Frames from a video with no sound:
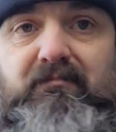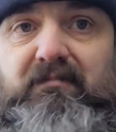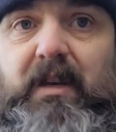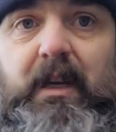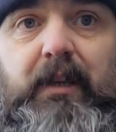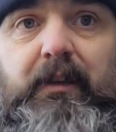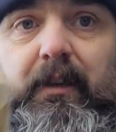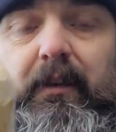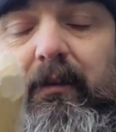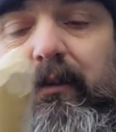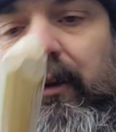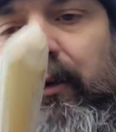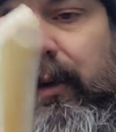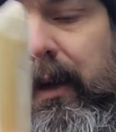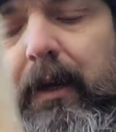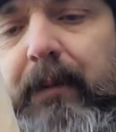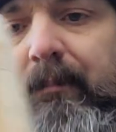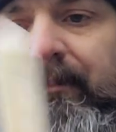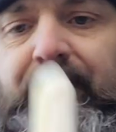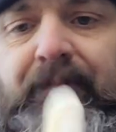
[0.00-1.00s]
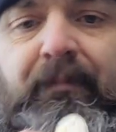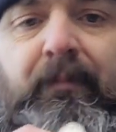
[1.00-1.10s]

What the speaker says: it did do it.